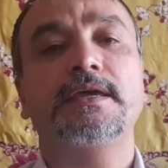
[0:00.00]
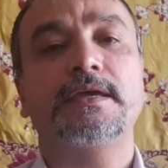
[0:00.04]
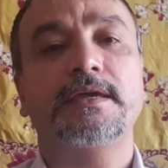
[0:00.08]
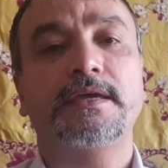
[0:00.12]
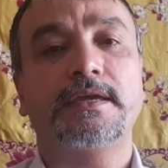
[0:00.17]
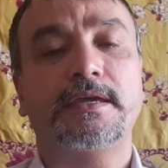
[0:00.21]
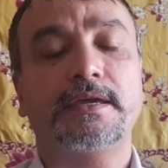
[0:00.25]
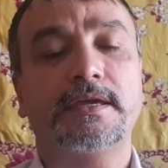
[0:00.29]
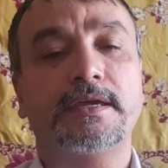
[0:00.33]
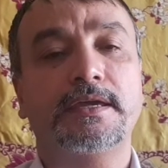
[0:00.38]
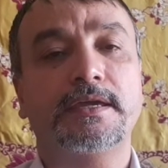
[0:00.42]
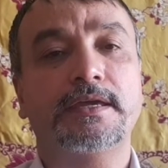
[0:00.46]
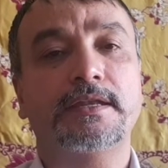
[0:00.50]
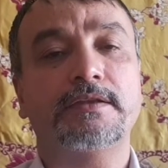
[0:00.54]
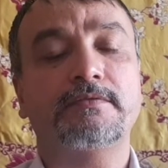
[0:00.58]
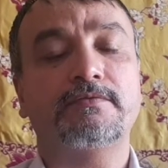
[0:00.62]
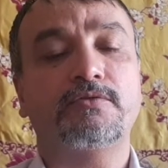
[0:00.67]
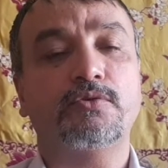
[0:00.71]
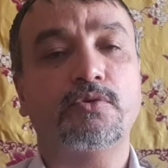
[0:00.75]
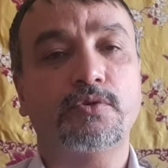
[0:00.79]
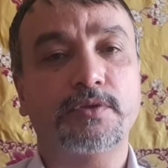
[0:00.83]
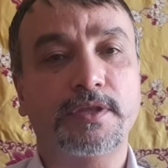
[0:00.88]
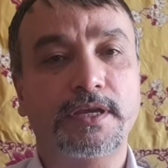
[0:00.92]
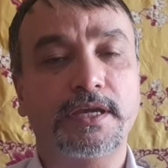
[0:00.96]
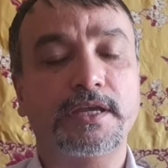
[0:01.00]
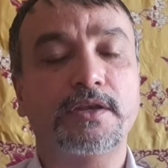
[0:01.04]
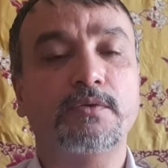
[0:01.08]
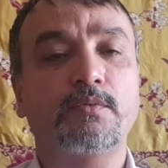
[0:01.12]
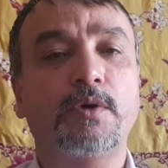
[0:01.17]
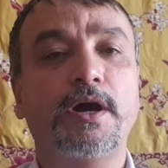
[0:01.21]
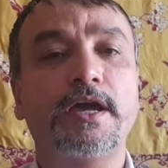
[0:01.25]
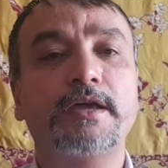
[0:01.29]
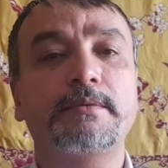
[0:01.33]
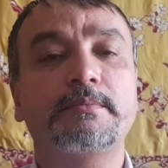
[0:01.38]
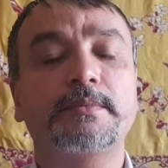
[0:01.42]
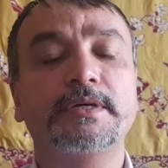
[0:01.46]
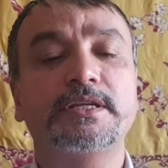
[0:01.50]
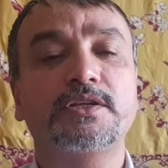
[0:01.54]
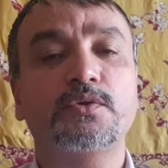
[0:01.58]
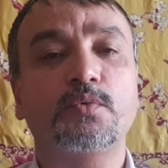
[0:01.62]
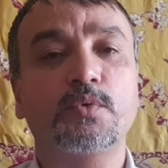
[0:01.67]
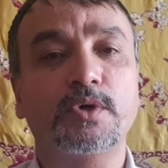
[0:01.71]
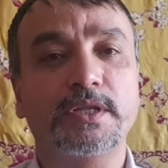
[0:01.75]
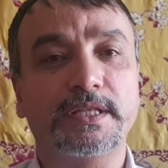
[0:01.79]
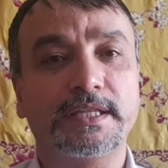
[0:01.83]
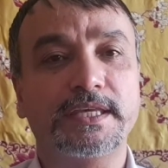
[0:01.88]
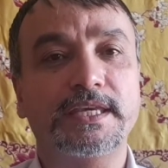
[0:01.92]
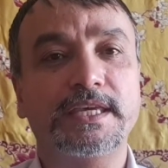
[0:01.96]
and for the environment we
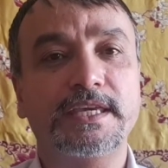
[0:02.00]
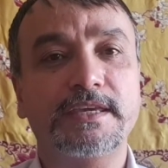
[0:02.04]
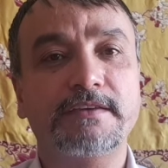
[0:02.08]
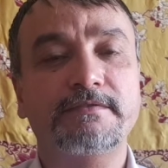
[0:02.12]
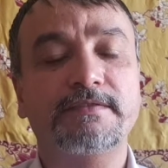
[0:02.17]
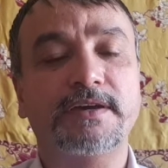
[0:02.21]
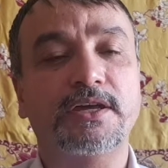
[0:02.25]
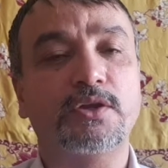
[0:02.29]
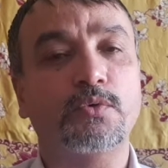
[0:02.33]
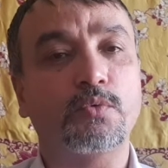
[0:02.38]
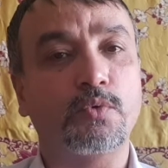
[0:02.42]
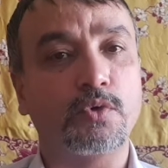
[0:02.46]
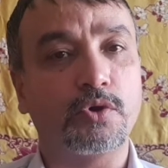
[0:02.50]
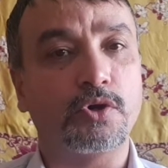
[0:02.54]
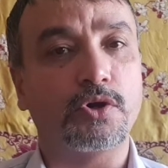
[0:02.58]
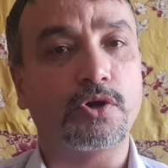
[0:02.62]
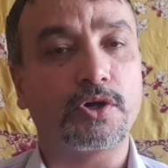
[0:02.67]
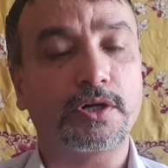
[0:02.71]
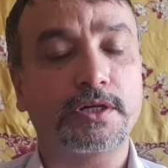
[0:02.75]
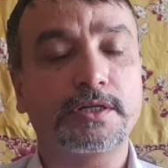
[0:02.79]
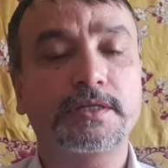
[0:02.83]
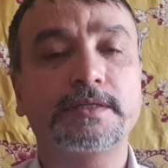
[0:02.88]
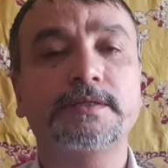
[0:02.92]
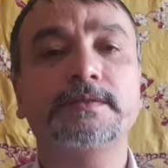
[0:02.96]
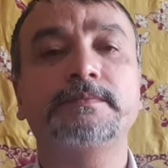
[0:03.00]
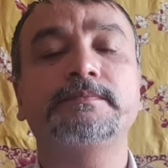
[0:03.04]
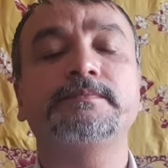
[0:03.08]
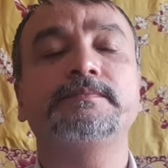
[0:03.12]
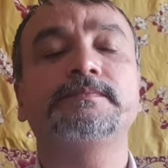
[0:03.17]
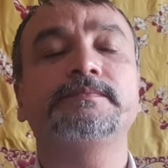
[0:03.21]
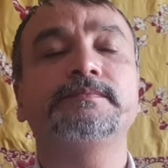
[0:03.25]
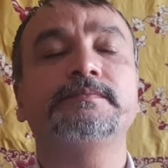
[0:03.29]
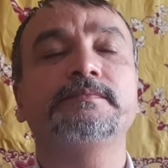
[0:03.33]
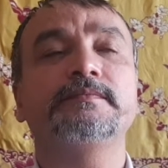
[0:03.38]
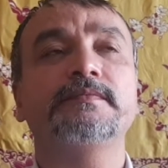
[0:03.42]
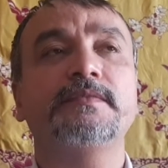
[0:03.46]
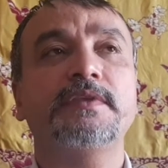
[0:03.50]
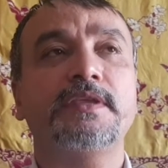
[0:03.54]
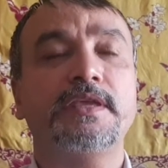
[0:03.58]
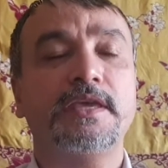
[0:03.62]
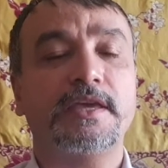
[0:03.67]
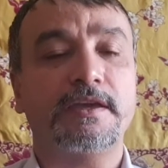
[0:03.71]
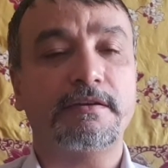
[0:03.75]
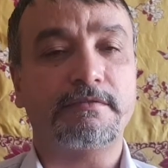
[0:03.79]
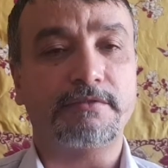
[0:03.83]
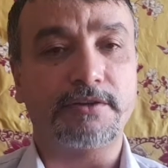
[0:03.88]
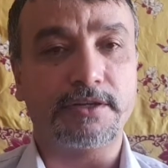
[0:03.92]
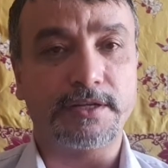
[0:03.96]
live and work
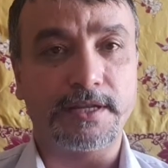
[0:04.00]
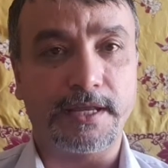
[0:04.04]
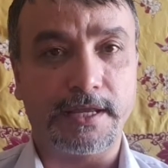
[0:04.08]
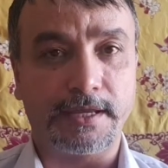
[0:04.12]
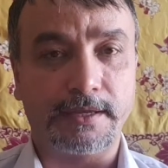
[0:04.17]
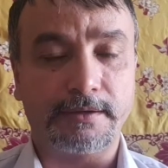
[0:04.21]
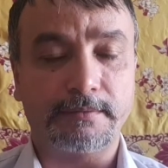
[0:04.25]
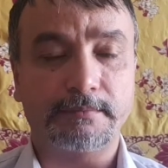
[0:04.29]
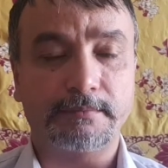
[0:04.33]
every day.